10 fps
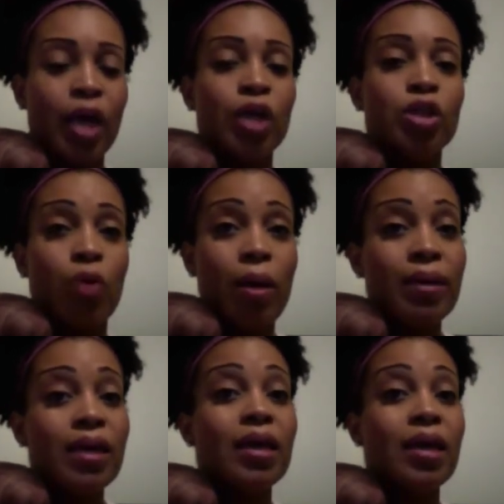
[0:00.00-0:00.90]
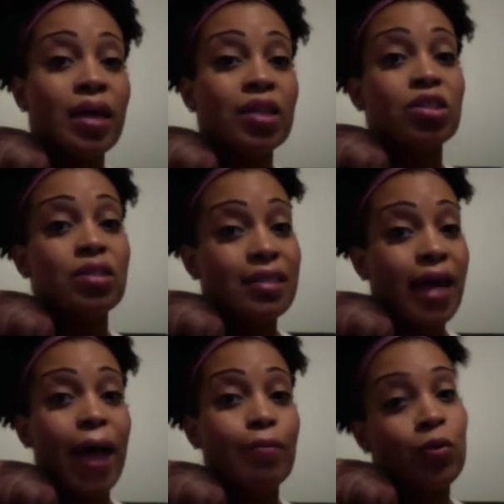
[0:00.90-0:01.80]
So I'm getting
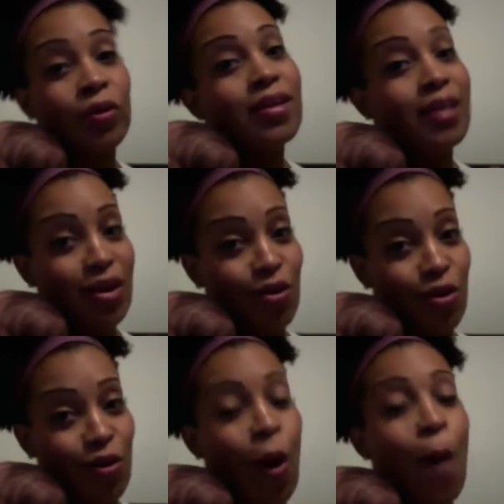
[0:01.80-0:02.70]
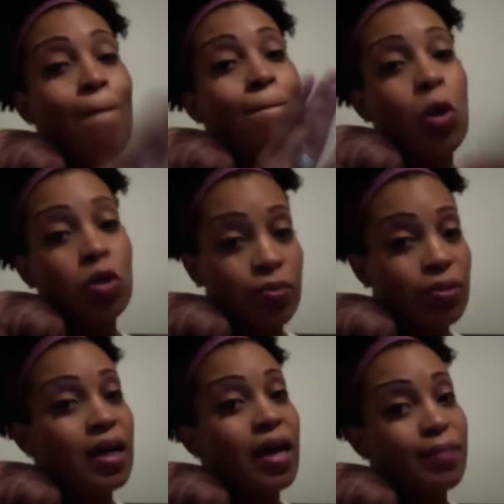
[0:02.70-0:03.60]
stabbed with a needle multiple
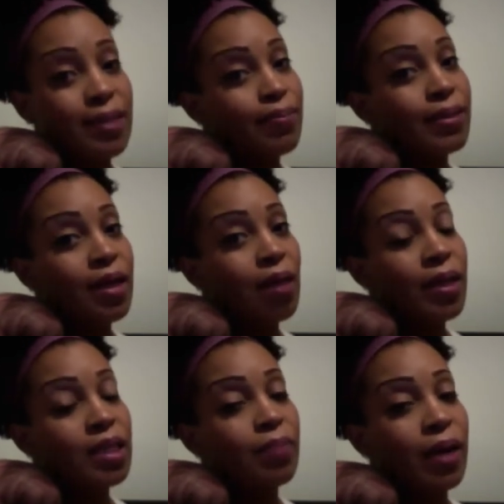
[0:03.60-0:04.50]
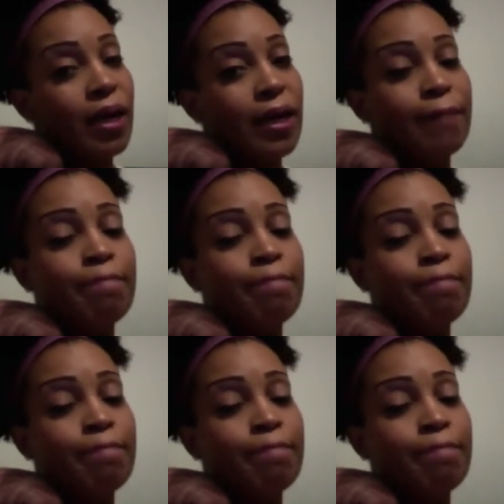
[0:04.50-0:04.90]
times up and down my spine.